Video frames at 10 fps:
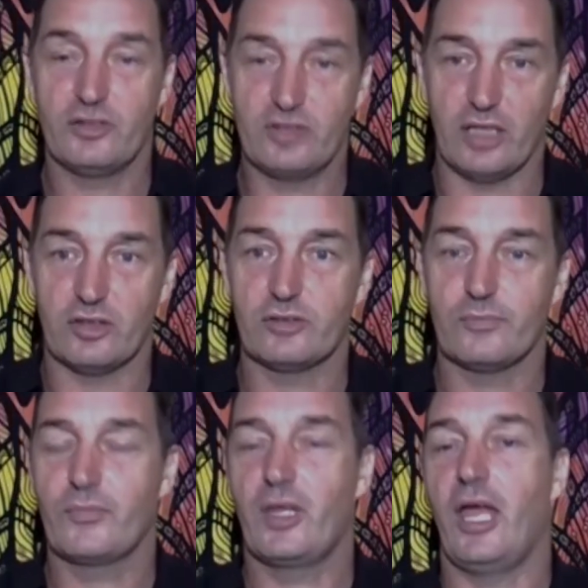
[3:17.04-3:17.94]

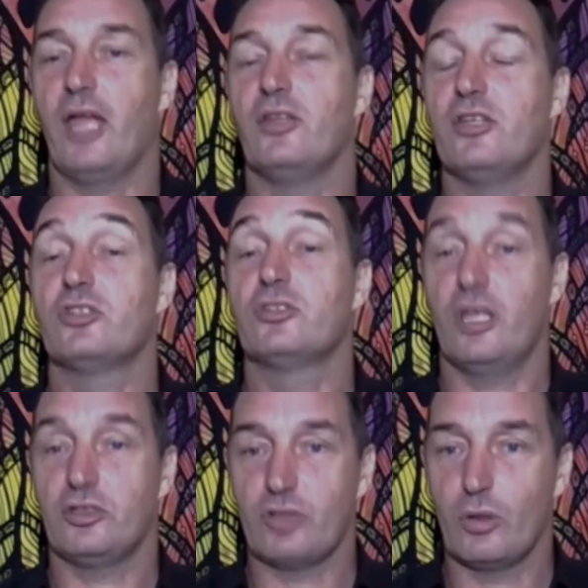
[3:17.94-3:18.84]
sense. And
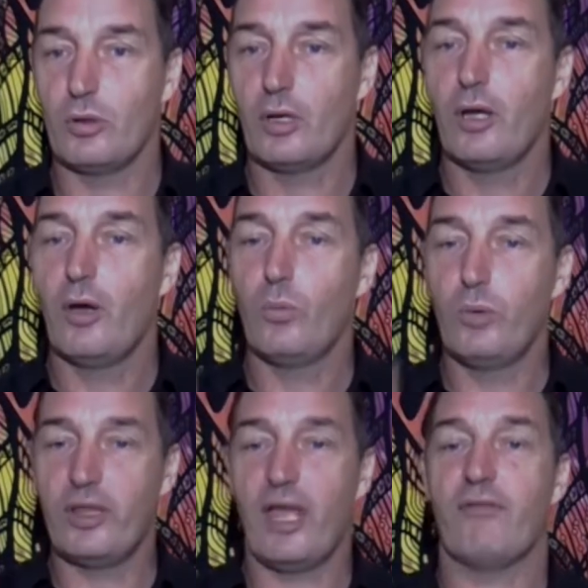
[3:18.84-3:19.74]
so
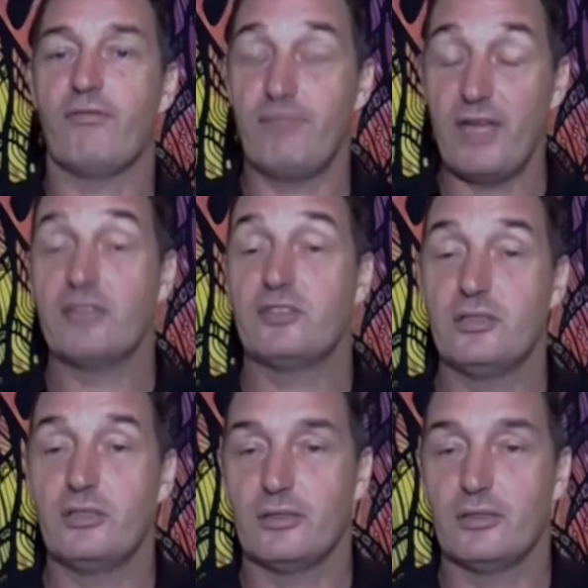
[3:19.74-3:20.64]
with our
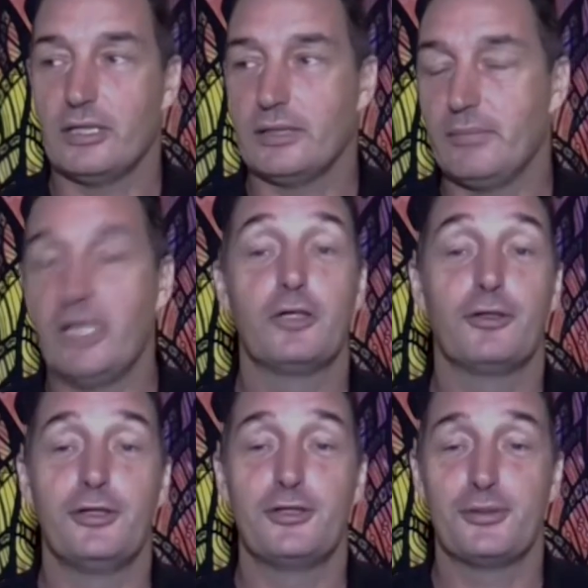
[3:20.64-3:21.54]
fancy
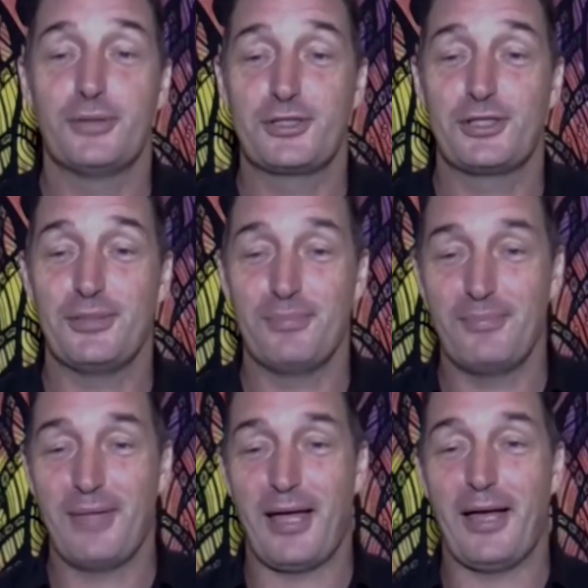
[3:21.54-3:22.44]
medical
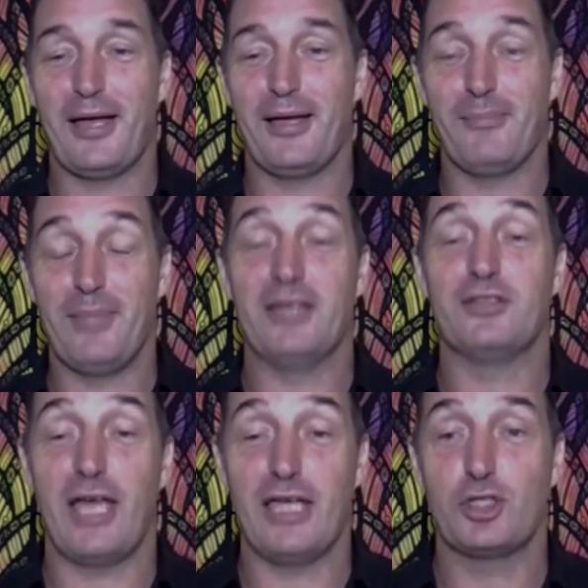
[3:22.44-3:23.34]
intuition
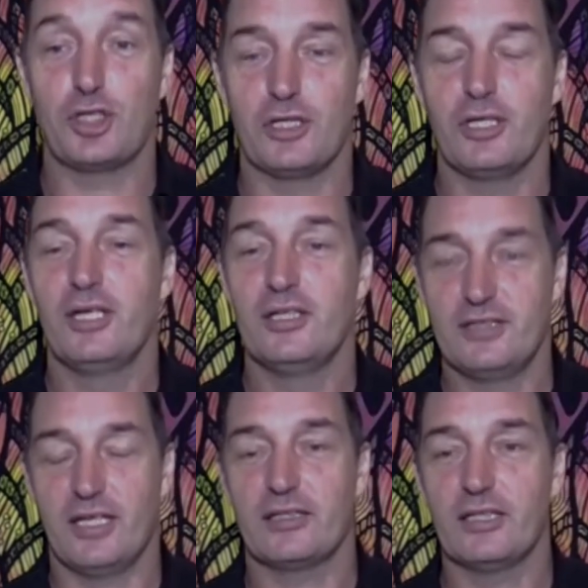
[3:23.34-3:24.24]
meditation
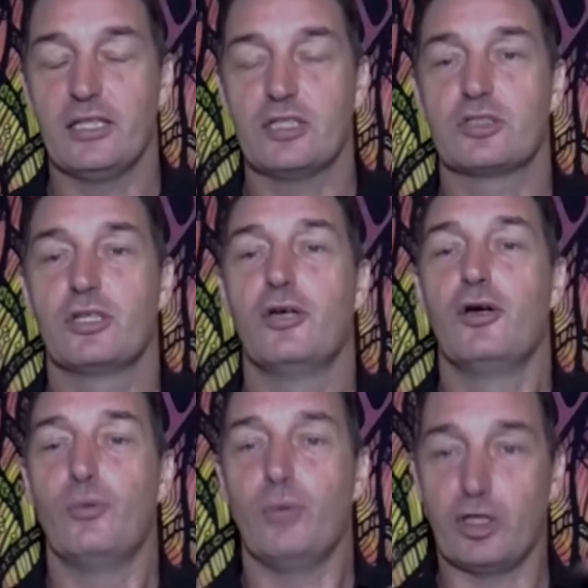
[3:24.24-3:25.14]
techniques,
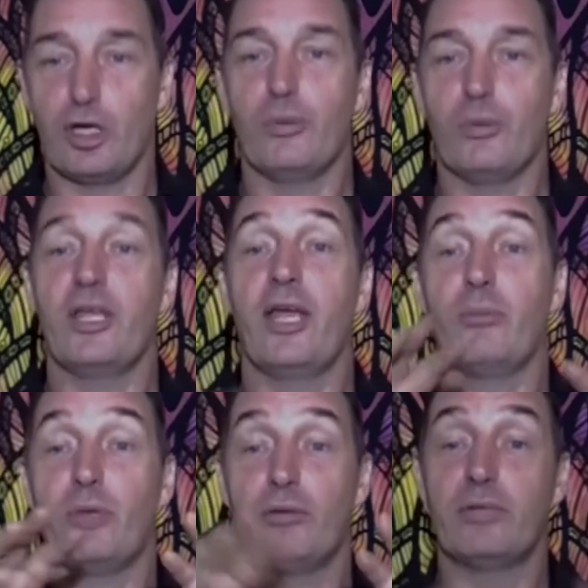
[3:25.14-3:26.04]
we go in there
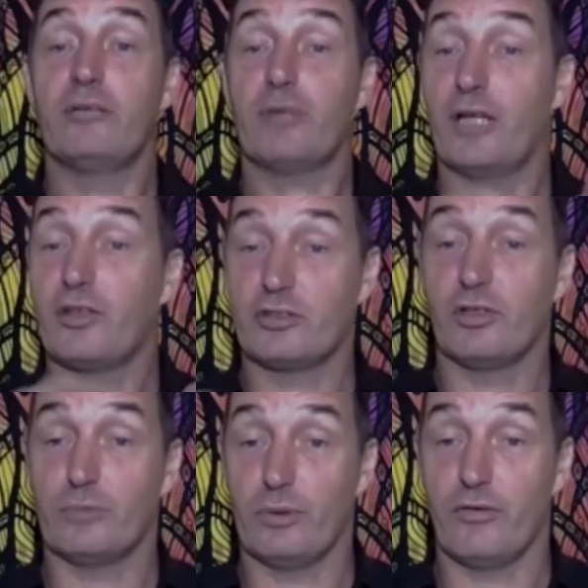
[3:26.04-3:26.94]
and we rewrite the
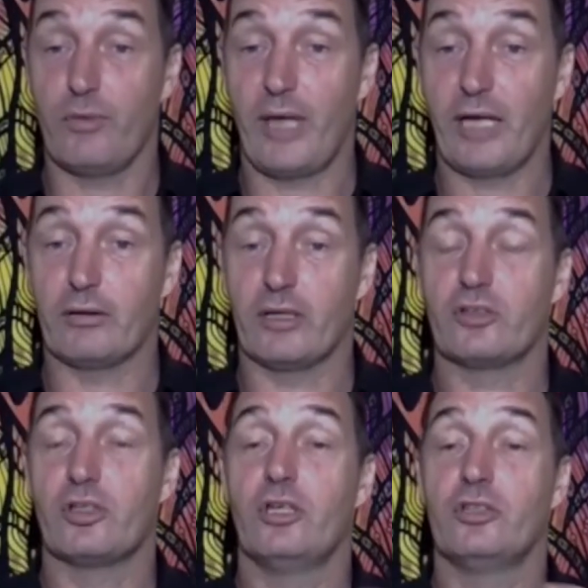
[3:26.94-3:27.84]
software of the
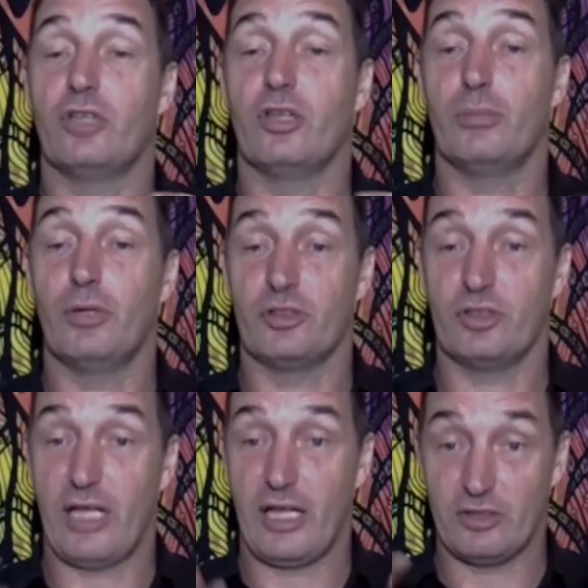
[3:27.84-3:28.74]
pancreas. So the
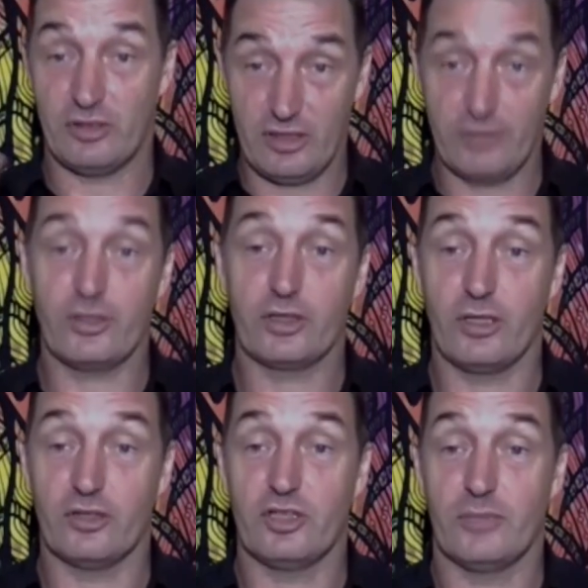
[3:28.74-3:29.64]
person has a
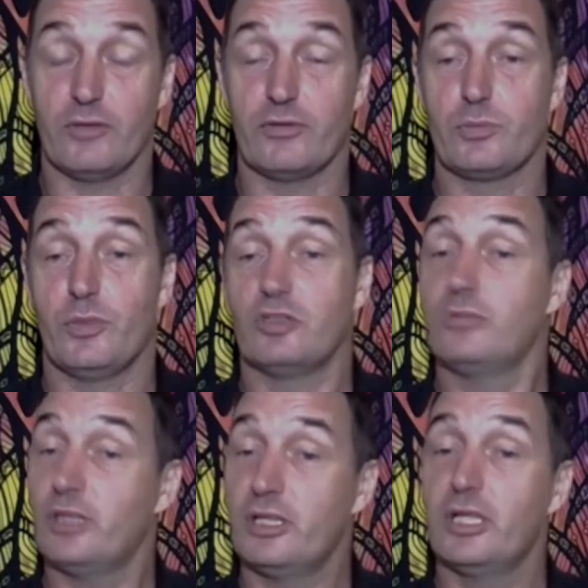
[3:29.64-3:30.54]
different concept of
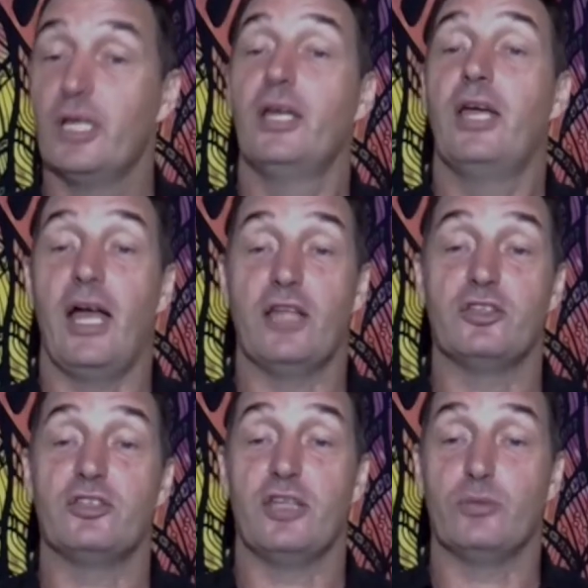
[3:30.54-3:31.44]
responsibility,
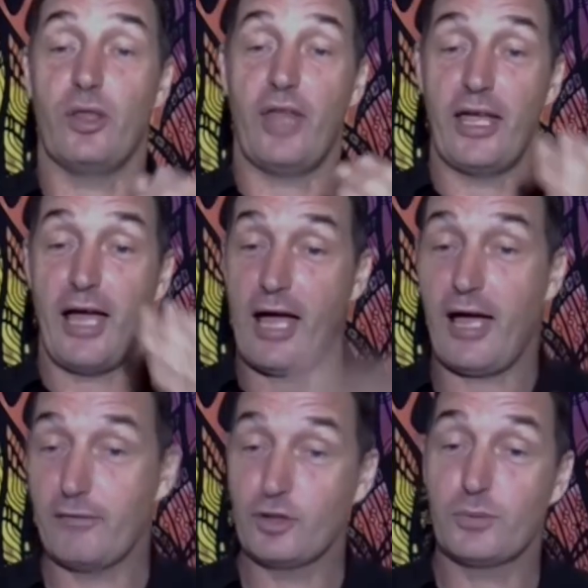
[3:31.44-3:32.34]
understands what they
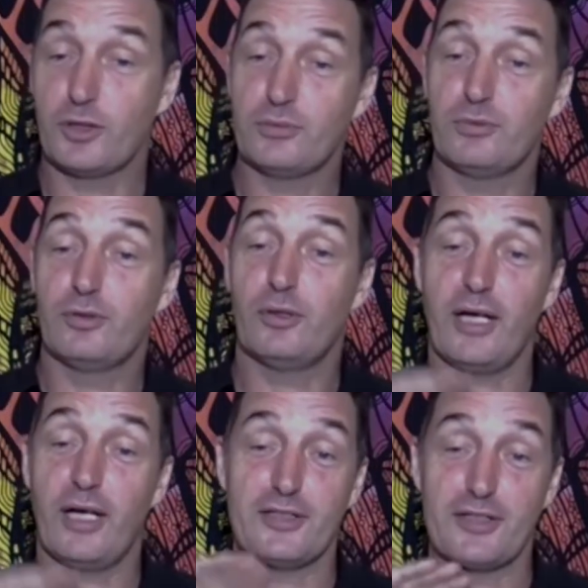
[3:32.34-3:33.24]
are responsible
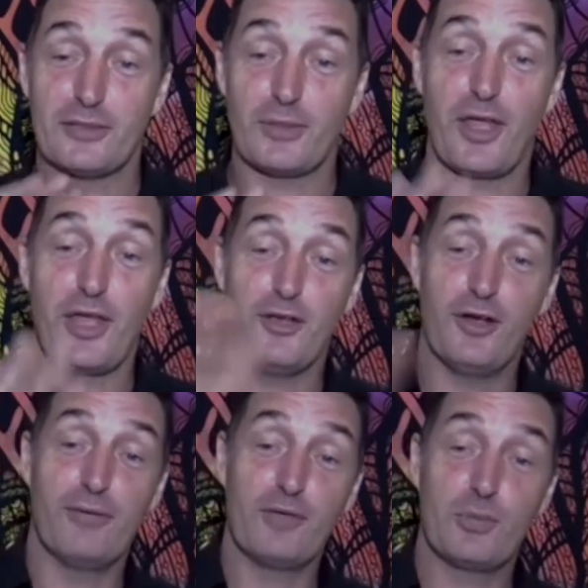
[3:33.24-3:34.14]
for, understands what they're
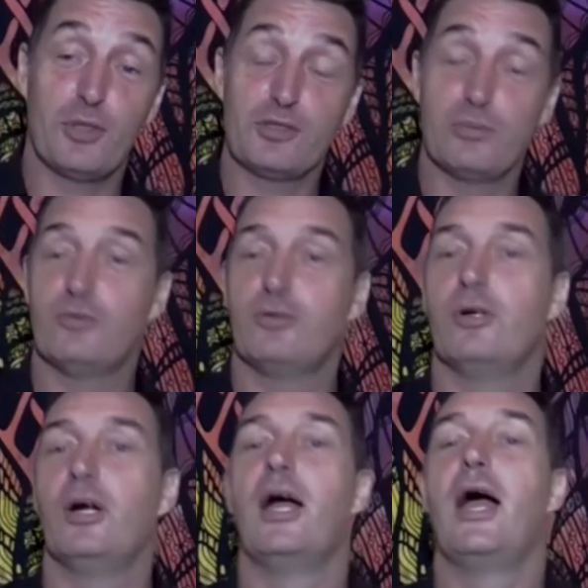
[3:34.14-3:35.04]
not responsible
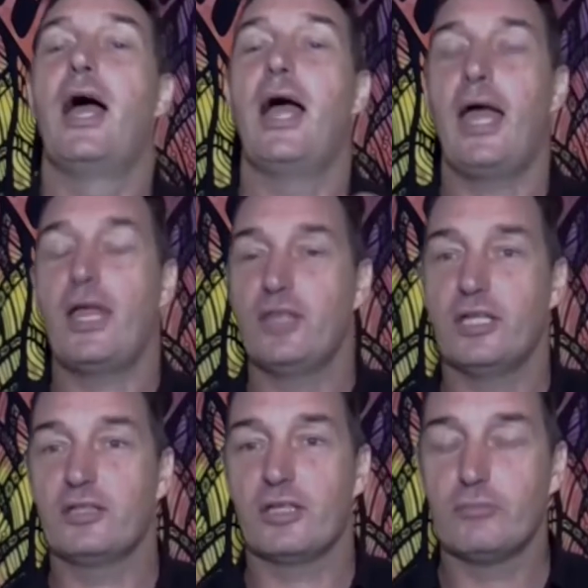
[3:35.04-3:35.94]
for, and
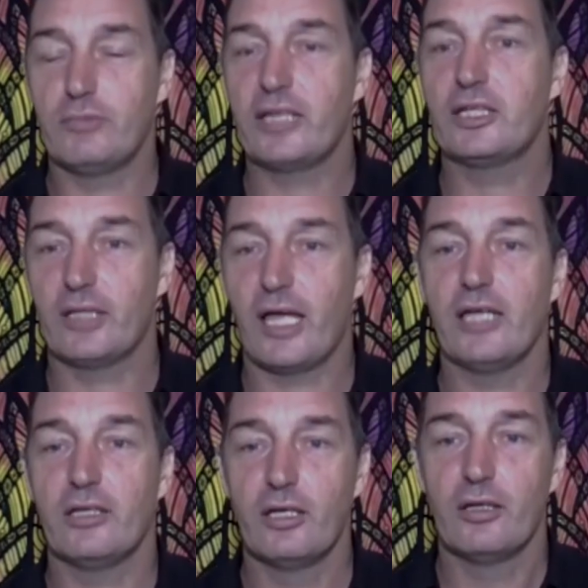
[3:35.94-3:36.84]
then can
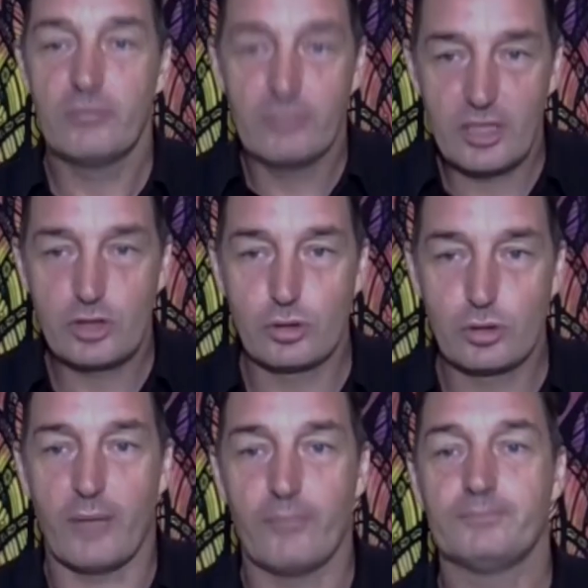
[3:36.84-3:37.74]
regulate their
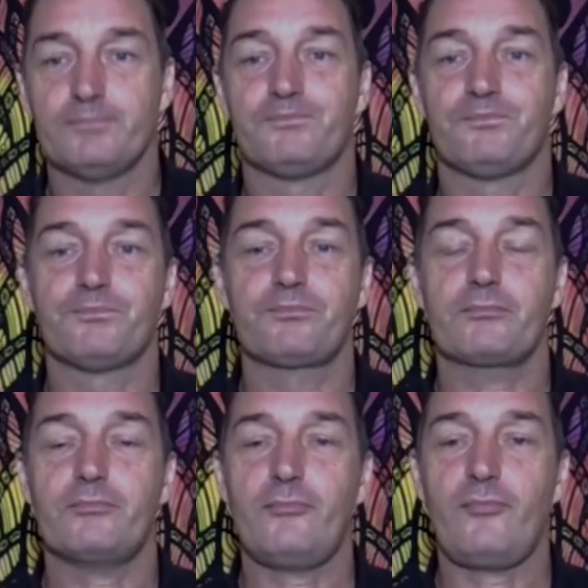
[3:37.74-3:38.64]
sugar
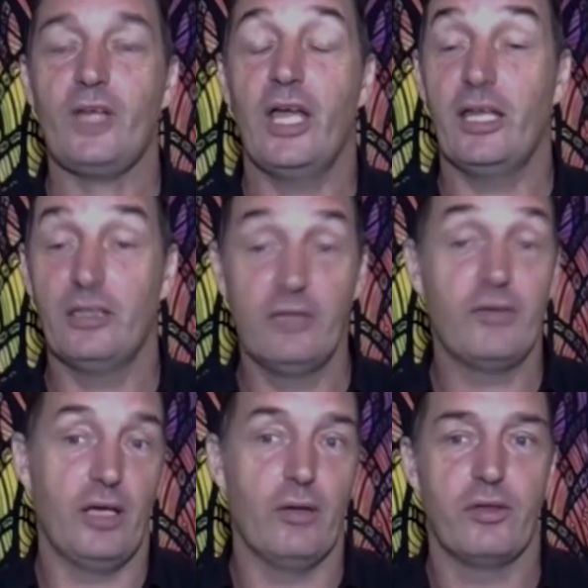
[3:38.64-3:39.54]
and
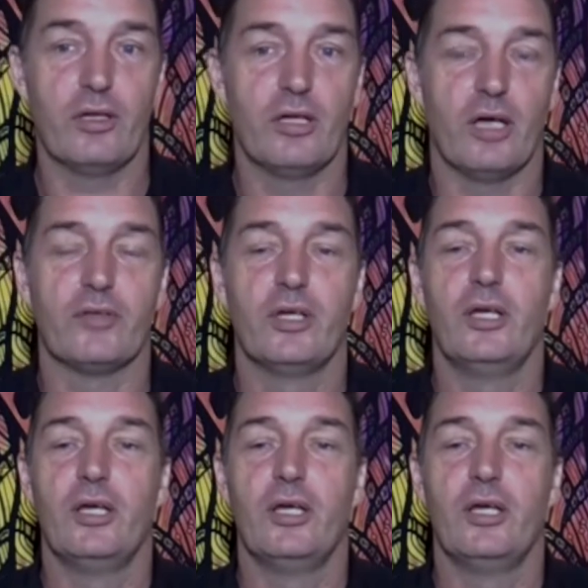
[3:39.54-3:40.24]
live a healthier life.